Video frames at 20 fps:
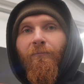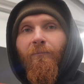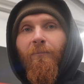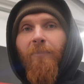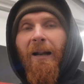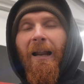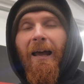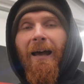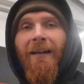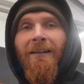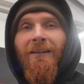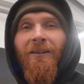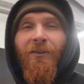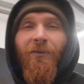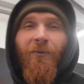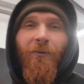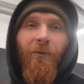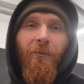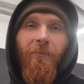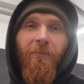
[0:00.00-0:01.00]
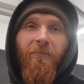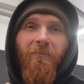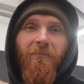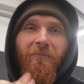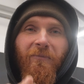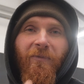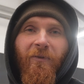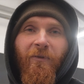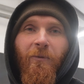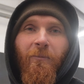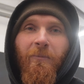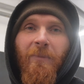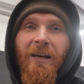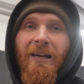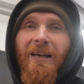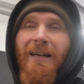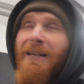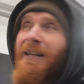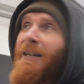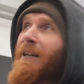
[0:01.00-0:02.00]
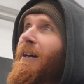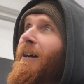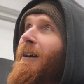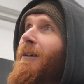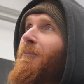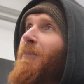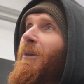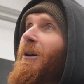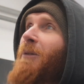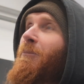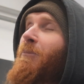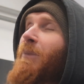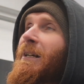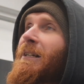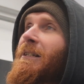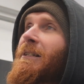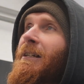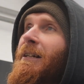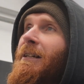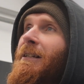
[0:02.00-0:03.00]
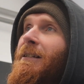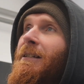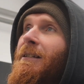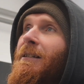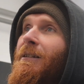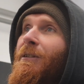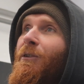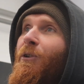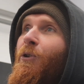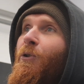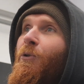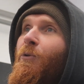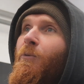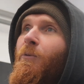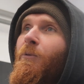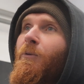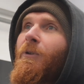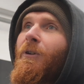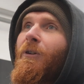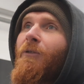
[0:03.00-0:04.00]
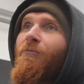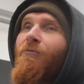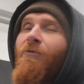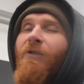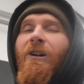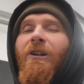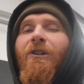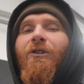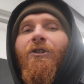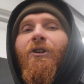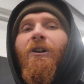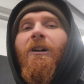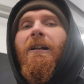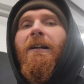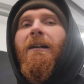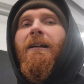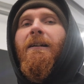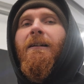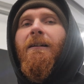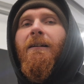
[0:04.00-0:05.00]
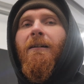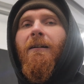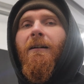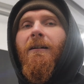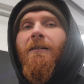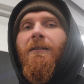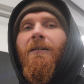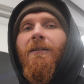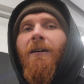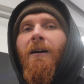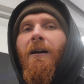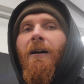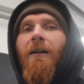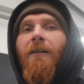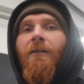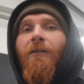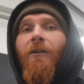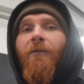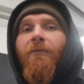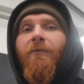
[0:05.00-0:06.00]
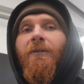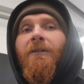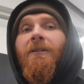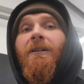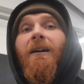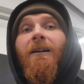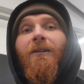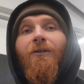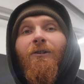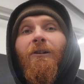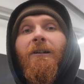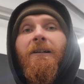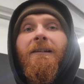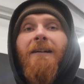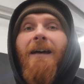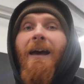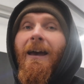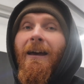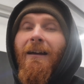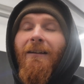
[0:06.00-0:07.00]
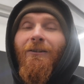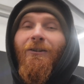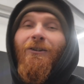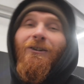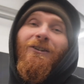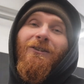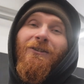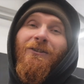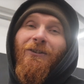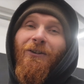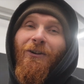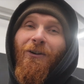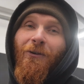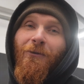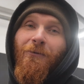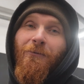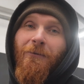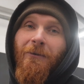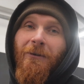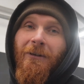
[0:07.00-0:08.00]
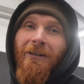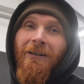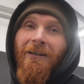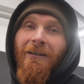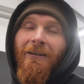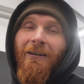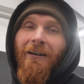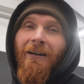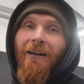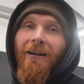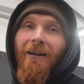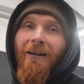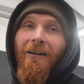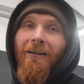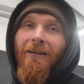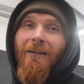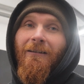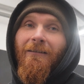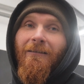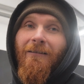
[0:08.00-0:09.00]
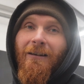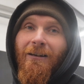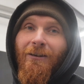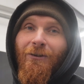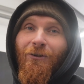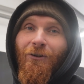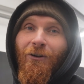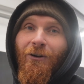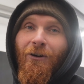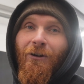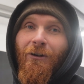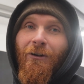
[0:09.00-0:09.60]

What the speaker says: Plans for me and my business. So originally I started off, it was actually 10 years ago this year,